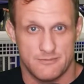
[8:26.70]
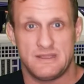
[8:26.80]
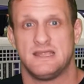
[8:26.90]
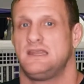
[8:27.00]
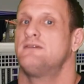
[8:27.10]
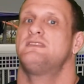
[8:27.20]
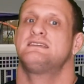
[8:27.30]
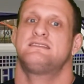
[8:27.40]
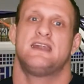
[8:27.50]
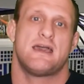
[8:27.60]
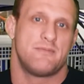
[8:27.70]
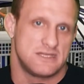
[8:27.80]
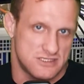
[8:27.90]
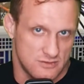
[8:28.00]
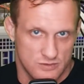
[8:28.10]
the beginning of this that I
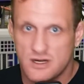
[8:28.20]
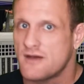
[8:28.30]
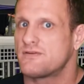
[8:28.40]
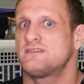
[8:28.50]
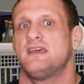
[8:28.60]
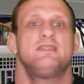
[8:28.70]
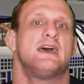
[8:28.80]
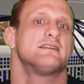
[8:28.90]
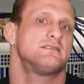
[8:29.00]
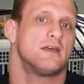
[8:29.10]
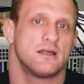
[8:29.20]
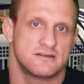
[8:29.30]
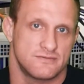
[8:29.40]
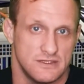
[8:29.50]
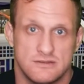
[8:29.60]
mentioned would offer $10,000
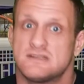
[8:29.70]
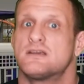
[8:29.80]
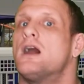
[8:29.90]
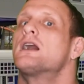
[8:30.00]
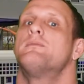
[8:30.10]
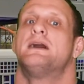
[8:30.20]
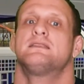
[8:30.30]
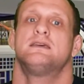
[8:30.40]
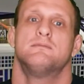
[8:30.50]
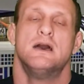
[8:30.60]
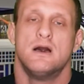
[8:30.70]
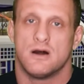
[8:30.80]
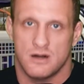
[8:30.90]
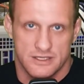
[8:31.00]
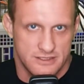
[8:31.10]
for you to talk about them
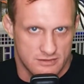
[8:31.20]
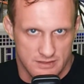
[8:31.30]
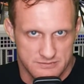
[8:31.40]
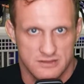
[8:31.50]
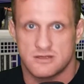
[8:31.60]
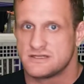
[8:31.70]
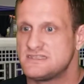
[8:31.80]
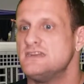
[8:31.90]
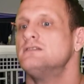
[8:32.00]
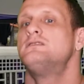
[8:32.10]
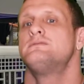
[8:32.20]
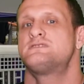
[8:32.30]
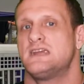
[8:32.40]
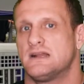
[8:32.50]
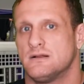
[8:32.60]
on your cryptocurrency YouTube
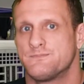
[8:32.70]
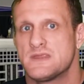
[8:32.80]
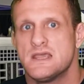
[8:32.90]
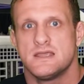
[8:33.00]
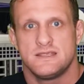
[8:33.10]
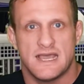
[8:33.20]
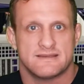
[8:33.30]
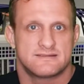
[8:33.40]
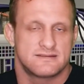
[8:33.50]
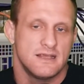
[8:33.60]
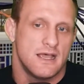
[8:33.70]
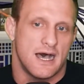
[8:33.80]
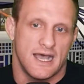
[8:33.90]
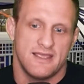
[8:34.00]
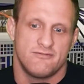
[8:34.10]
channel? Yes,
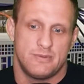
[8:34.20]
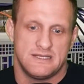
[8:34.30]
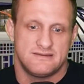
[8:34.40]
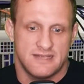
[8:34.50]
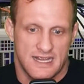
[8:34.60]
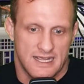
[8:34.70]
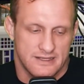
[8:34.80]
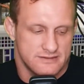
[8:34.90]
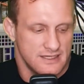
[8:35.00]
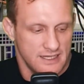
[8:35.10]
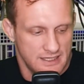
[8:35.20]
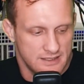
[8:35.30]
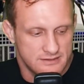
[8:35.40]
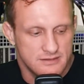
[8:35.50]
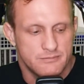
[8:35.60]
I have been tagged
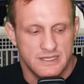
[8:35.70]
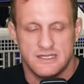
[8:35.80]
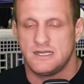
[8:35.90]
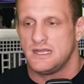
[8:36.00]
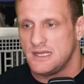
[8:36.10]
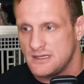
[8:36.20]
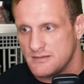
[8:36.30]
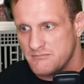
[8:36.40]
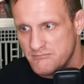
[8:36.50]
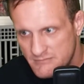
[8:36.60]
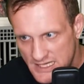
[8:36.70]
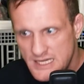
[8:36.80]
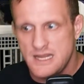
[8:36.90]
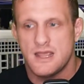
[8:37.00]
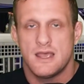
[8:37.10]
and been in many,